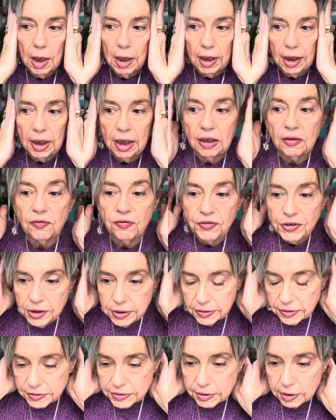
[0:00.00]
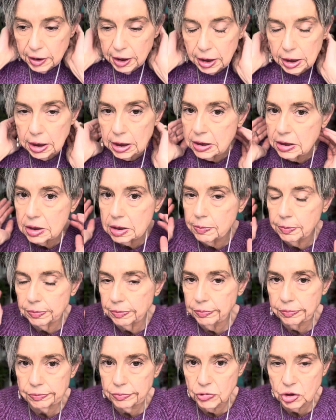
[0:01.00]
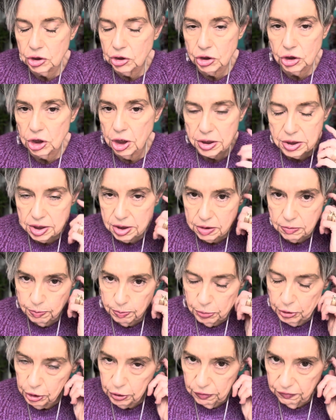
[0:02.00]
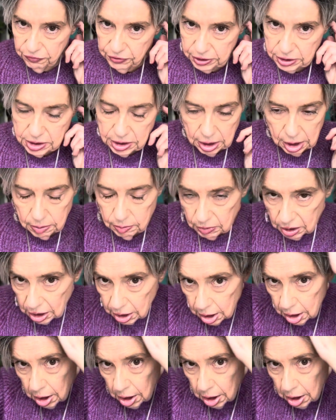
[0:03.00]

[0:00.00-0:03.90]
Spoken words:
It feels like it's just perfect on me.